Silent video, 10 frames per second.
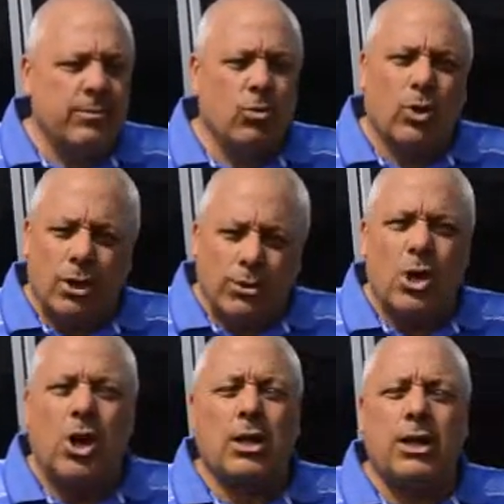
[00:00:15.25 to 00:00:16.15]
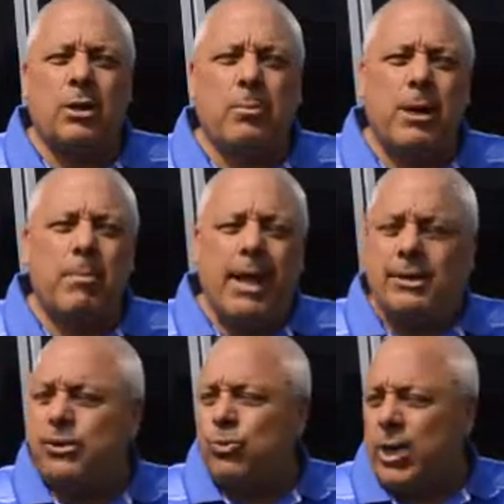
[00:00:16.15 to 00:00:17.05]
We're going to talk a little bit about the
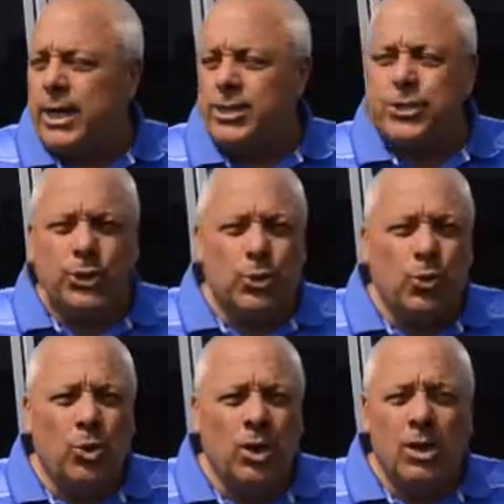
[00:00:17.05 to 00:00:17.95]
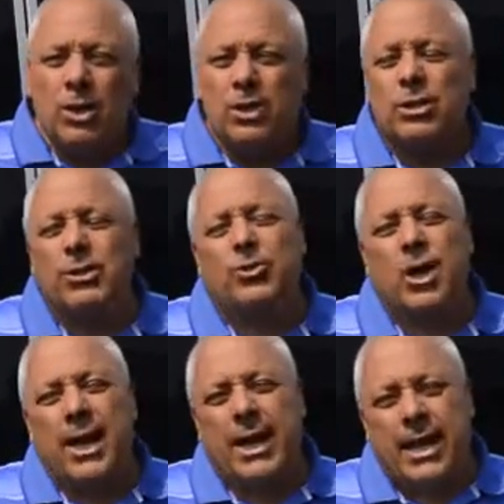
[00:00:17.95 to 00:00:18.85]
22. Going to
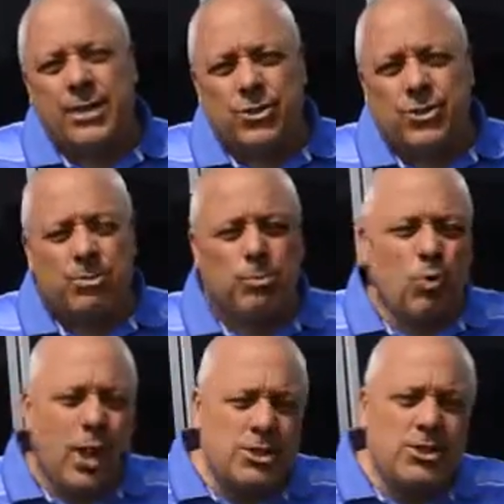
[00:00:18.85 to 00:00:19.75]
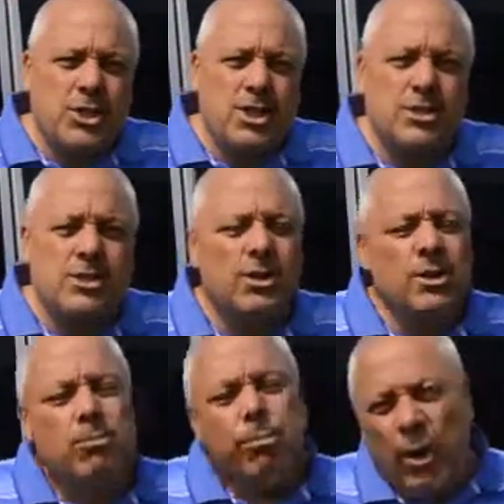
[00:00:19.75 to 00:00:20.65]
try and answer some questions,
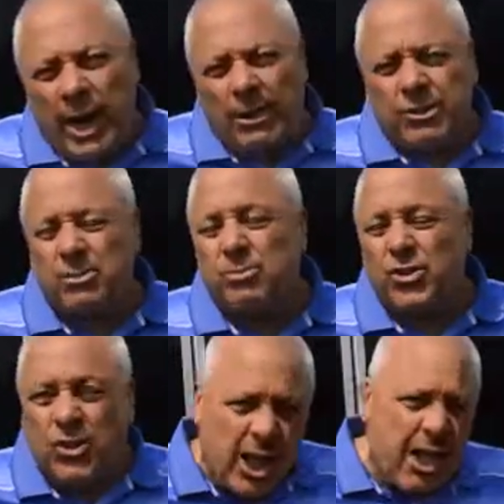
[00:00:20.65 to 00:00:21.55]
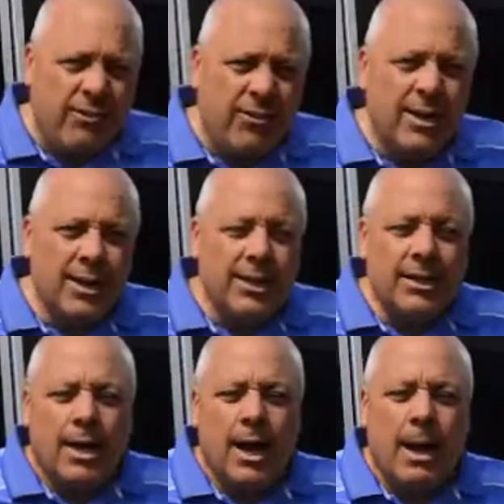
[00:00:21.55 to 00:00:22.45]
point out some stuff,
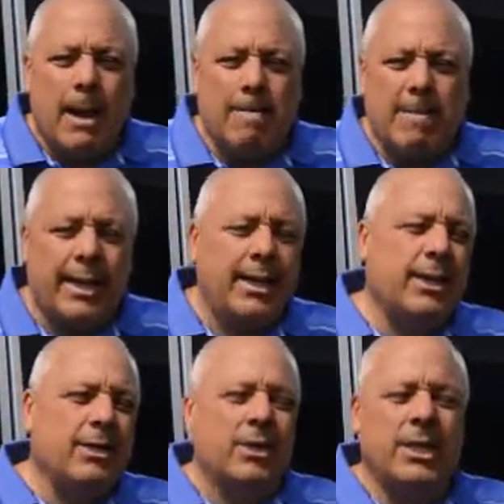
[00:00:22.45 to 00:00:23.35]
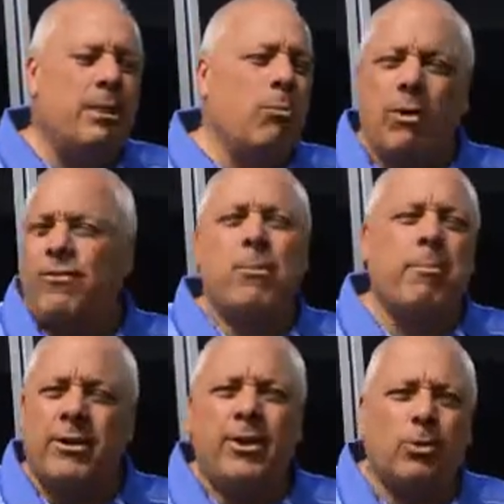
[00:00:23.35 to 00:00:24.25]
make you a little more
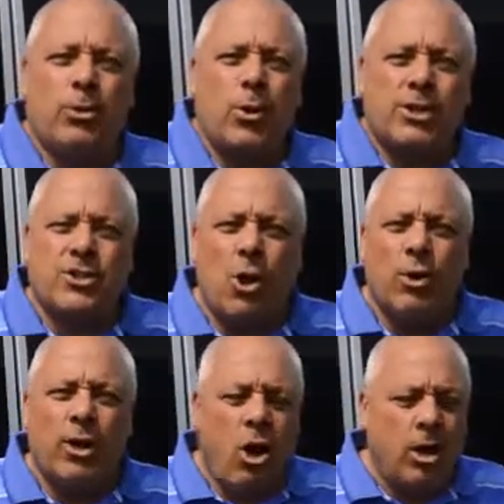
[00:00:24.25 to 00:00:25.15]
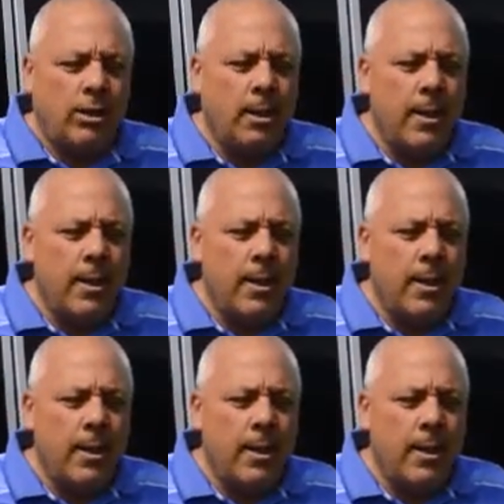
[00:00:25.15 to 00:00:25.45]
familiar with what's going on.